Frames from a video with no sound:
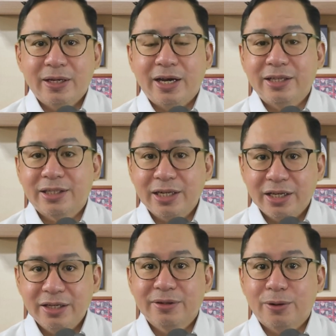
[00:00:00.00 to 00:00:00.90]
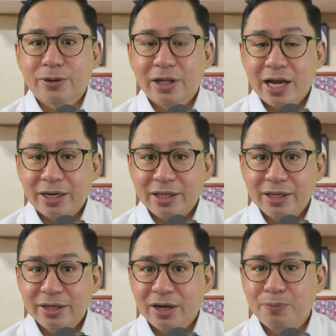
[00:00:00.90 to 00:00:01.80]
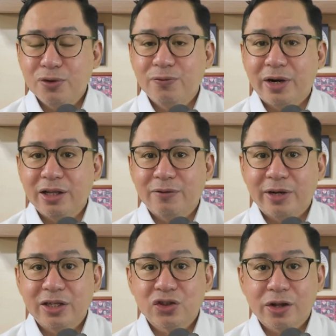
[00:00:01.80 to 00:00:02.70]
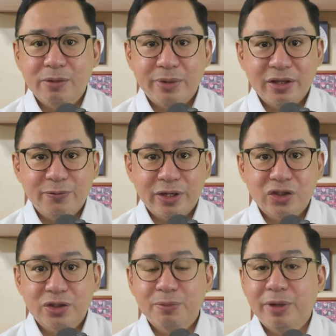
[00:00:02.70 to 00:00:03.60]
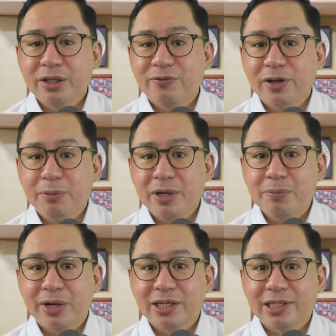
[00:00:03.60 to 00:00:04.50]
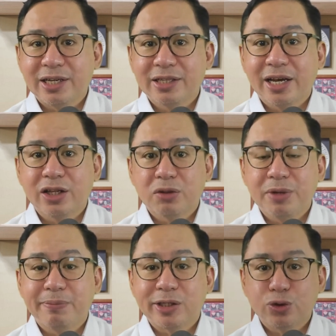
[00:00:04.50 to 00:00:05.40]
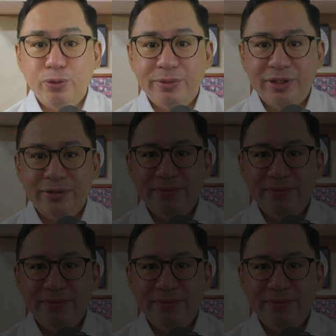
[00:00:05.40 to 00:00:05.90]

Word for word: And 3. Corollarily, approval of additional benefits by the Philippine President cannot be presumed.